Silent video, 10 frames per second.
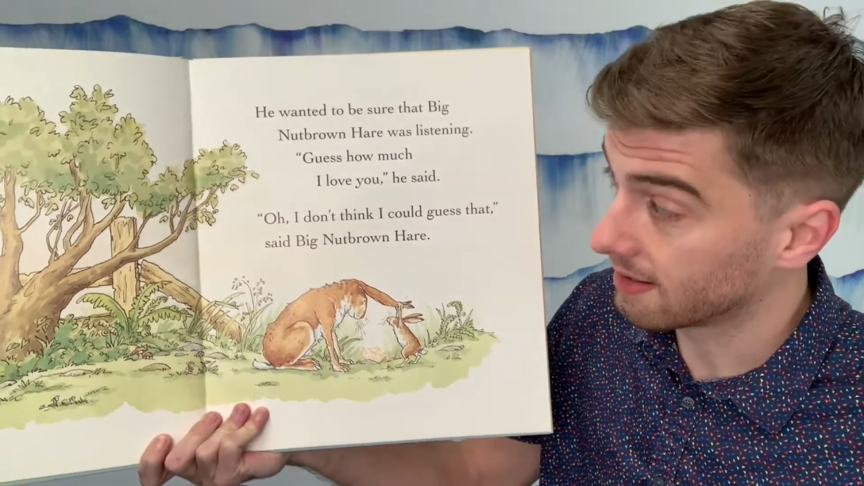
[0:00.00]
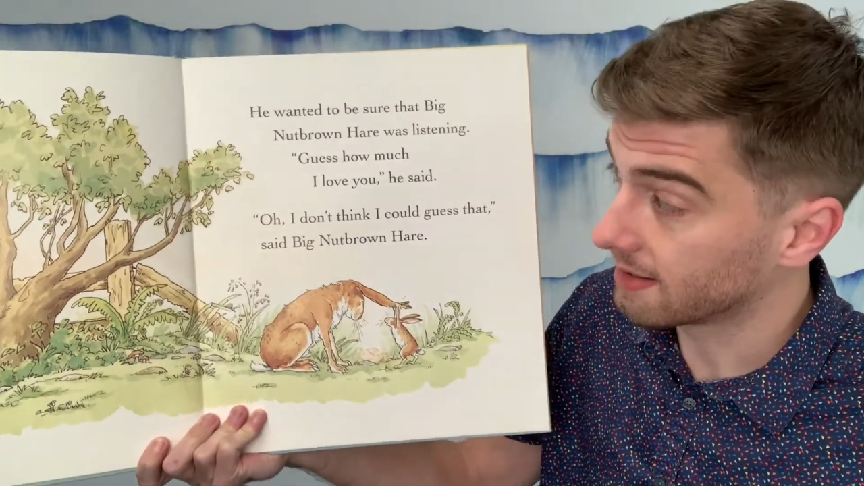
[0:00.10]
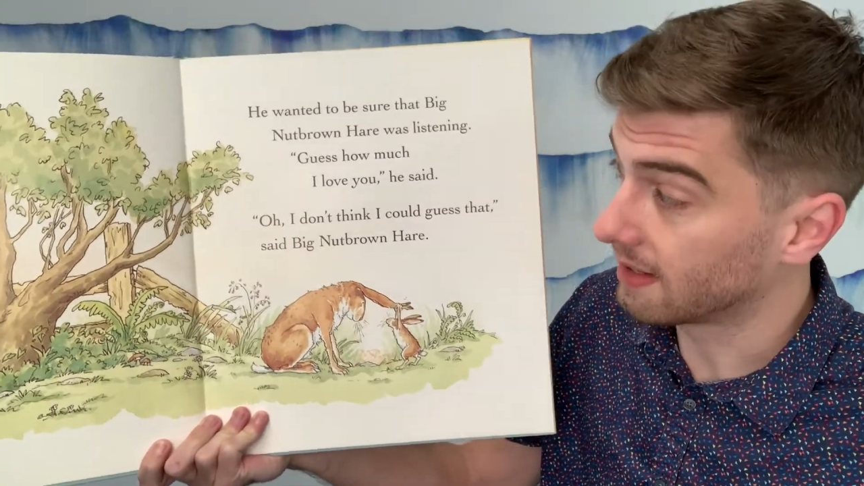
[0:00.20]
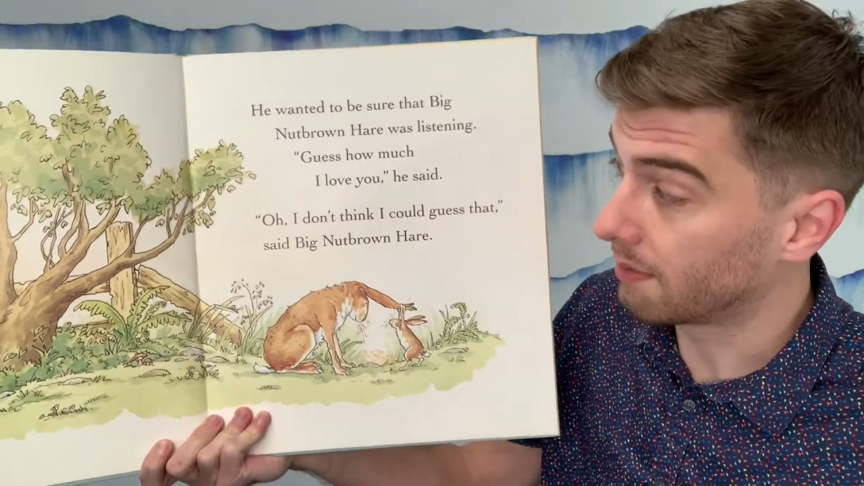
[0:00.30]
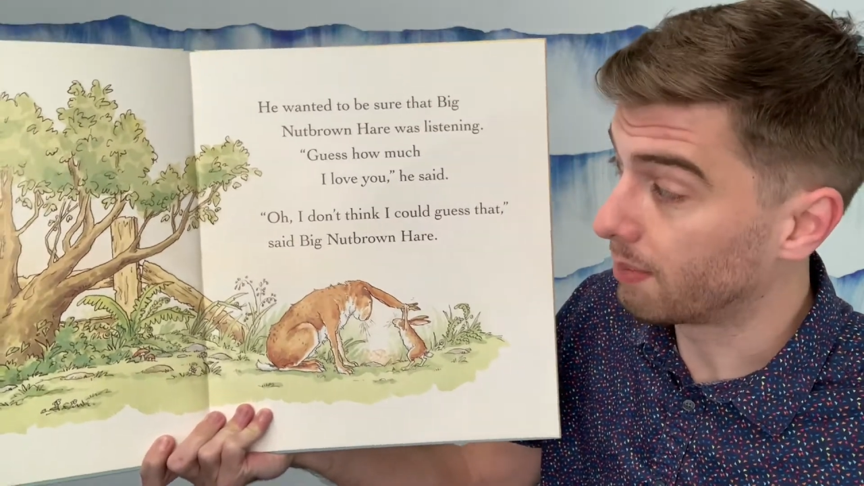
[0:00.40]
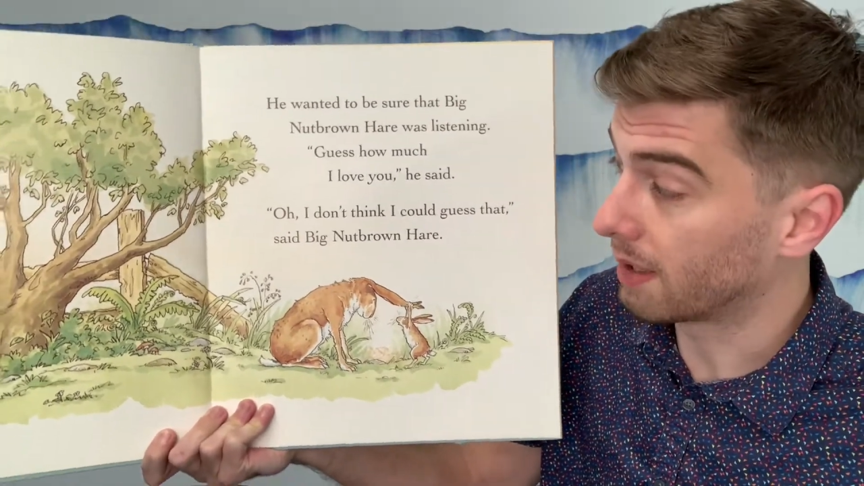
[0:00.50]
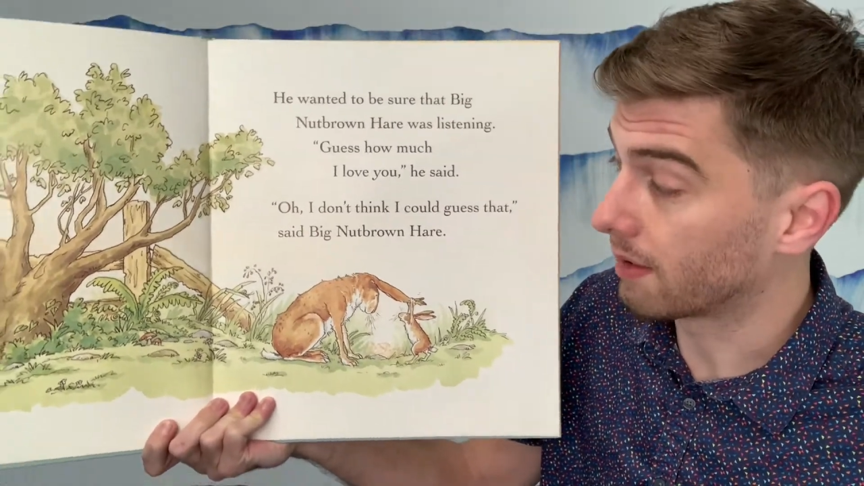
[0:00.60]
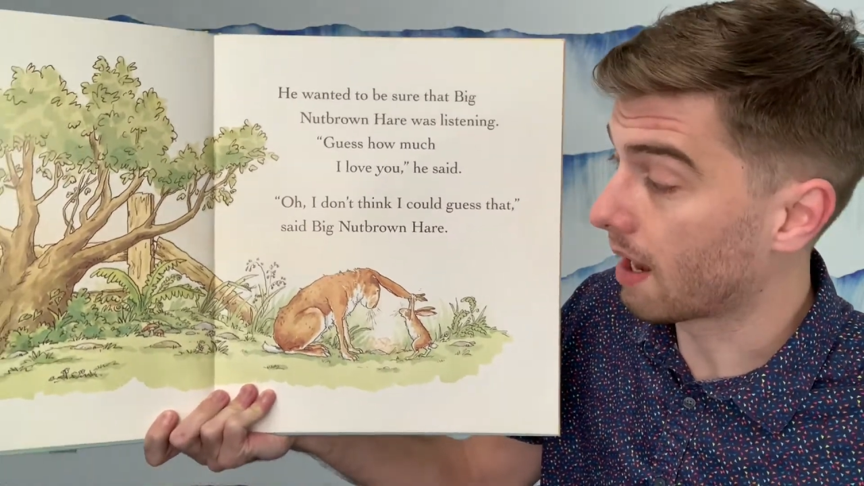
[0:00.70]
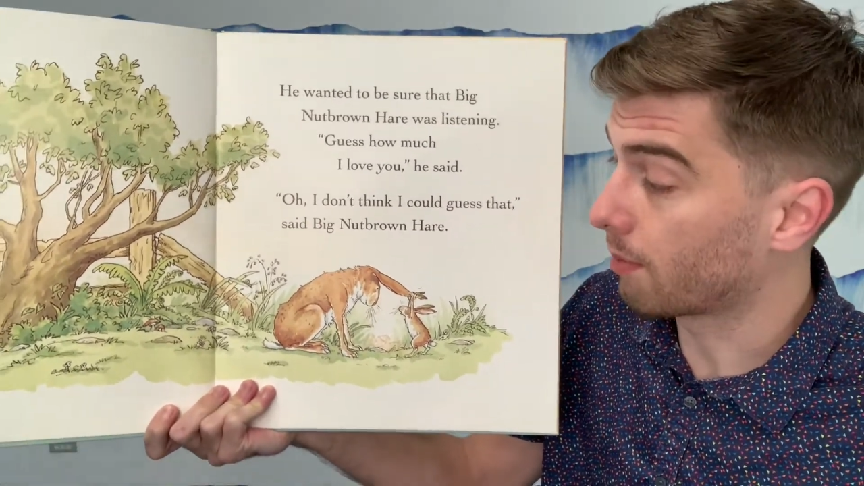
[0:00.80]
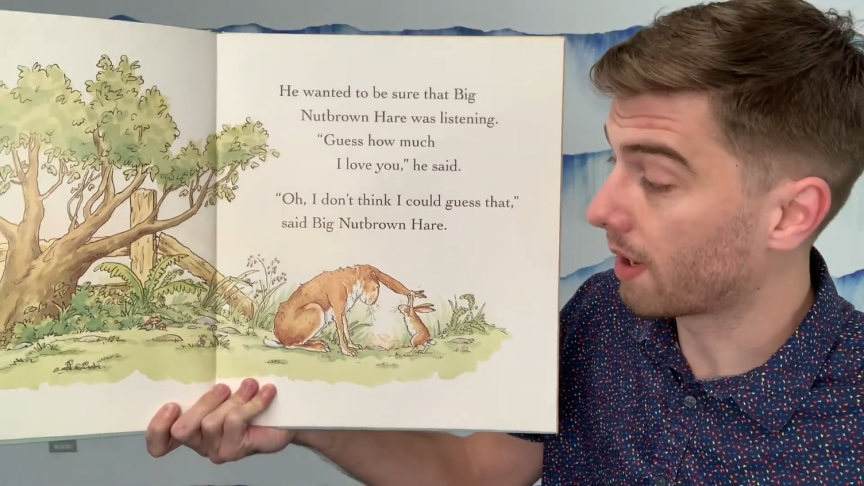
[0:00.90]
said Big
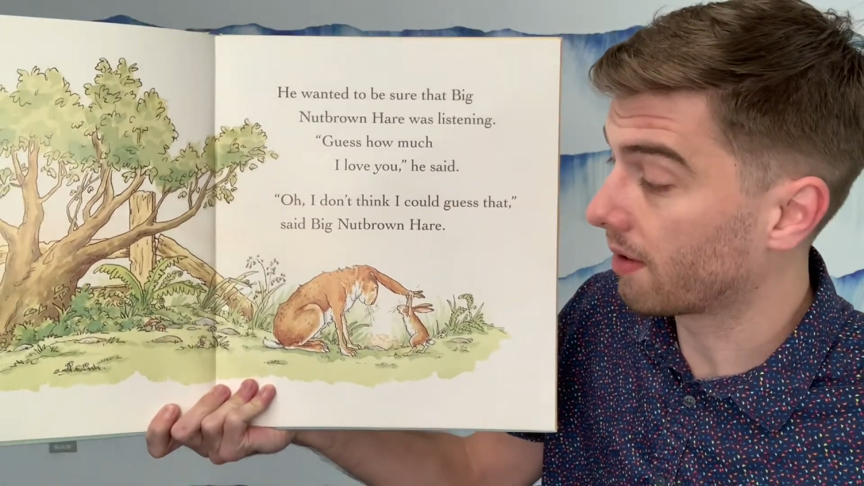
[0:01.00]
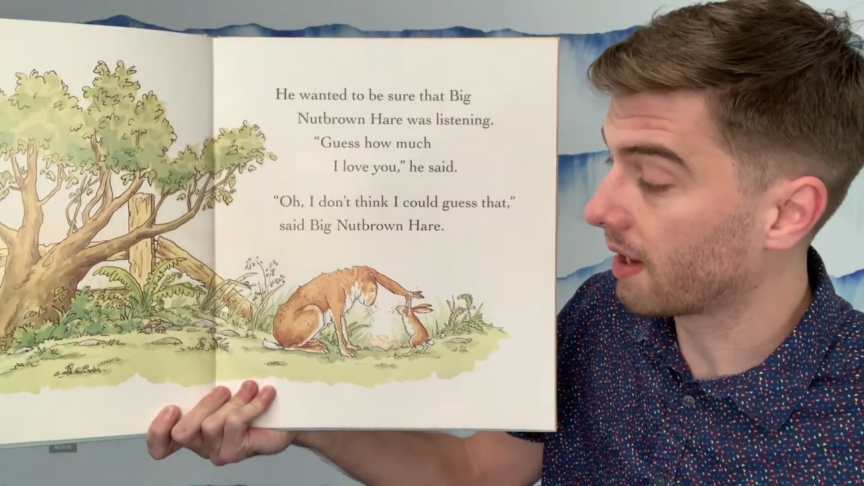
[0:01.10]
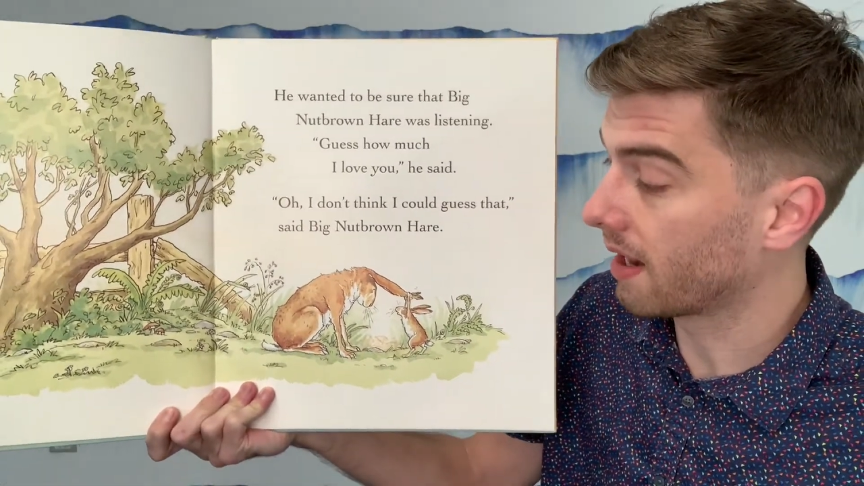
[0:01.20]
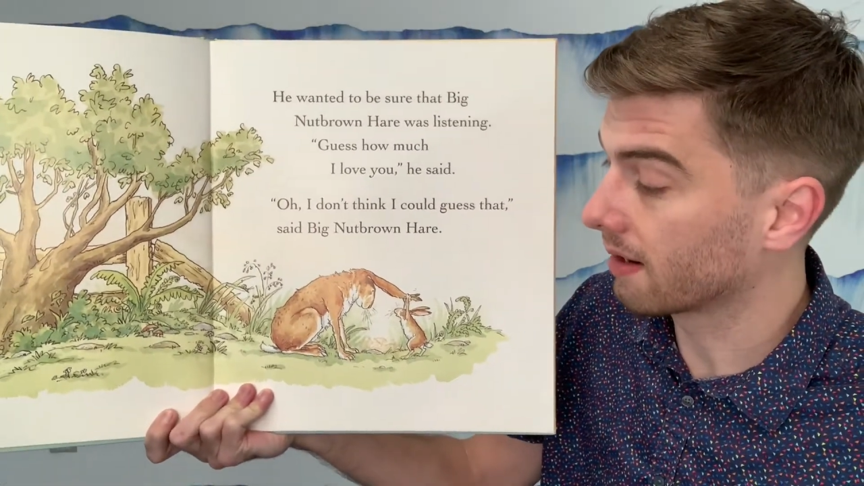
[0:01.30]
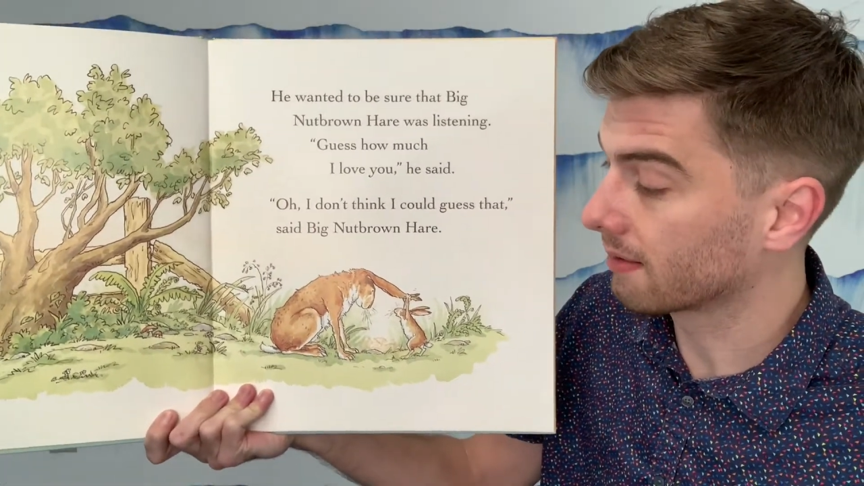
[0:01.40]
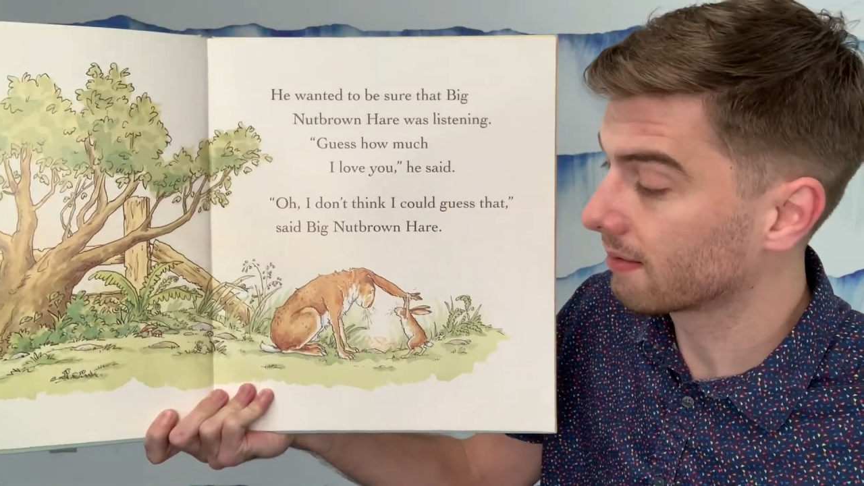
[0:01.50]
Nut Brown Hair.